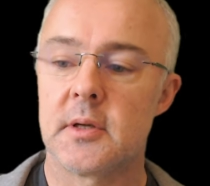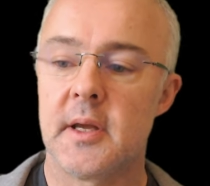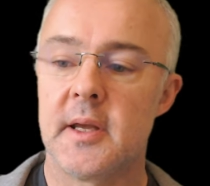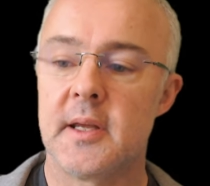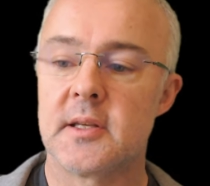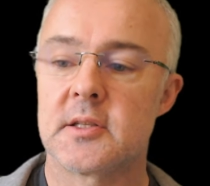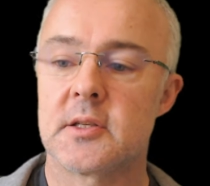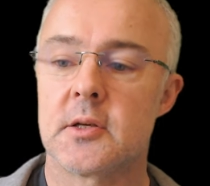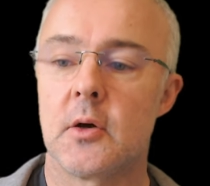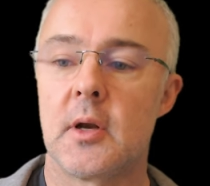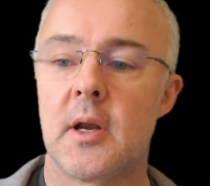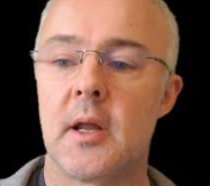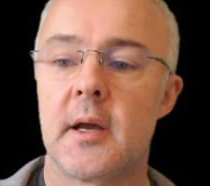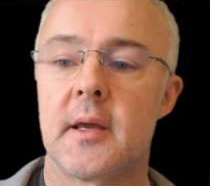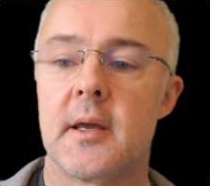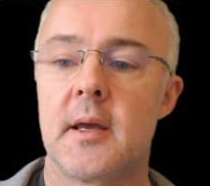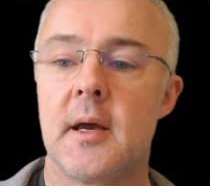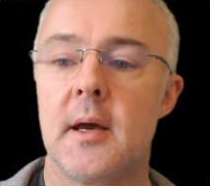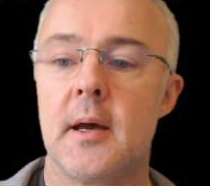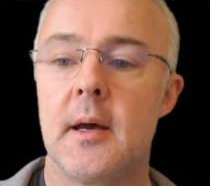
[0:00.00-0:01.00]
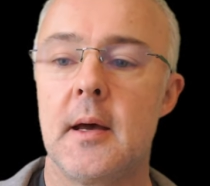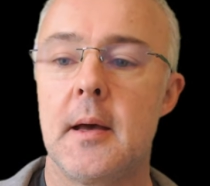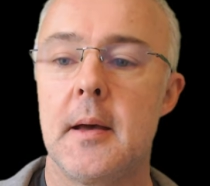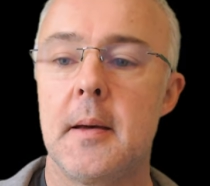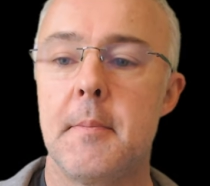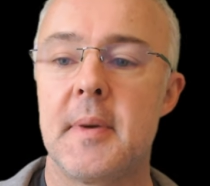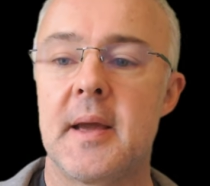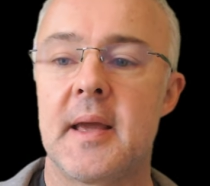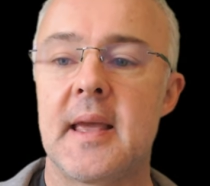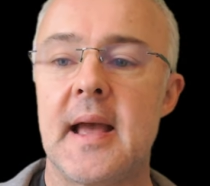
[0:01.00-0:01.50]
it's got like a
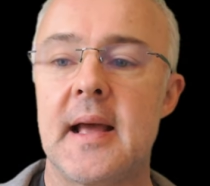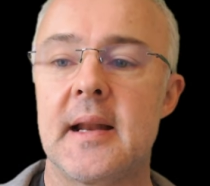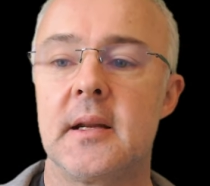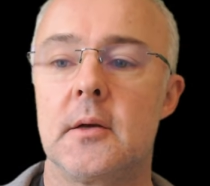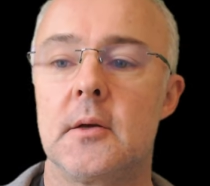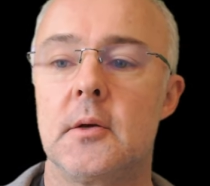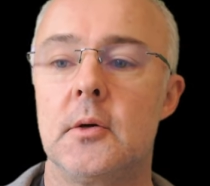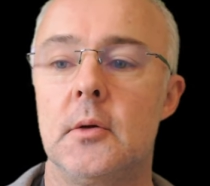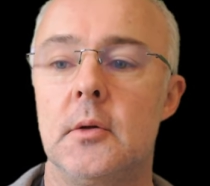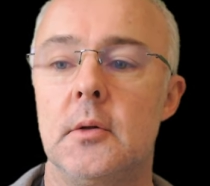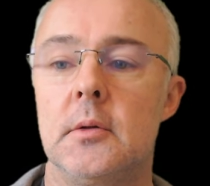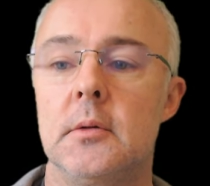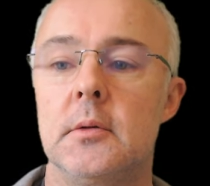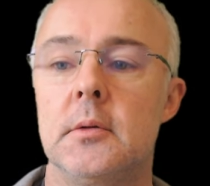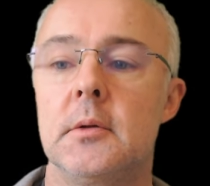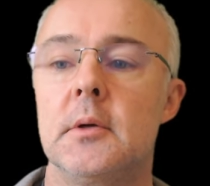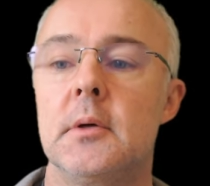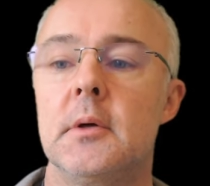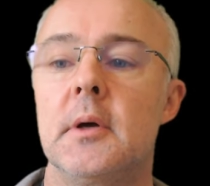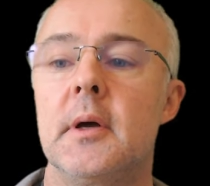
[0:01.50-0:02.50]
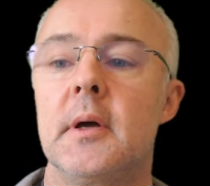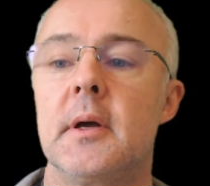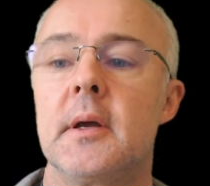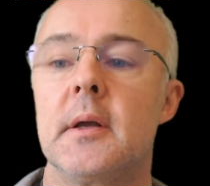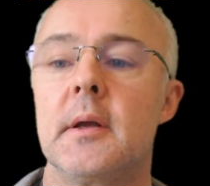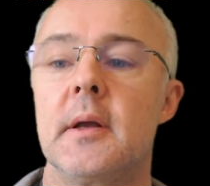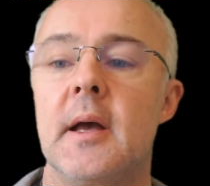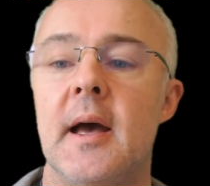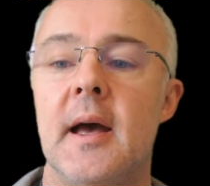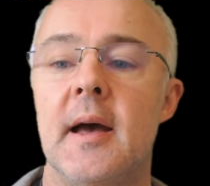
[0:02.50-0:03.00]
mechanical
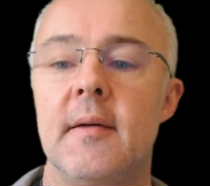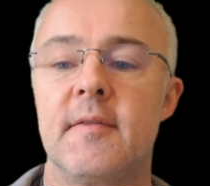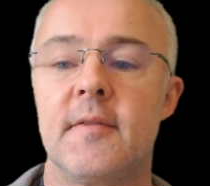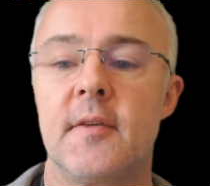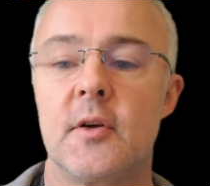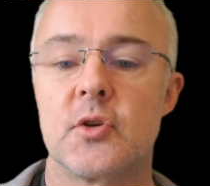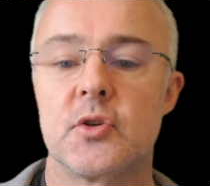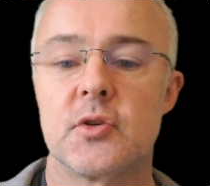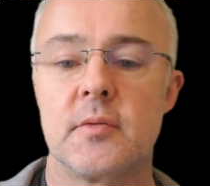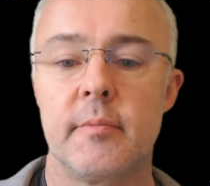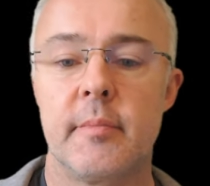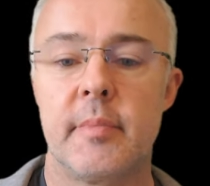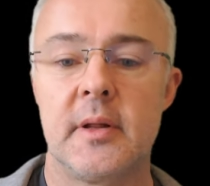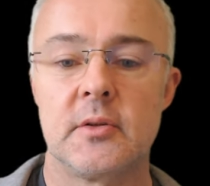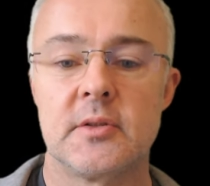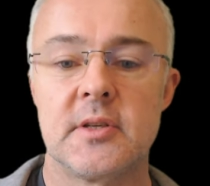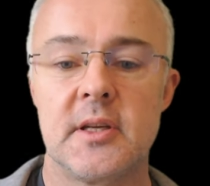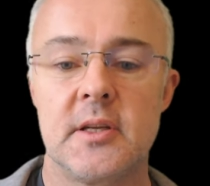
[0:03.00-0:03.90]
uh, function built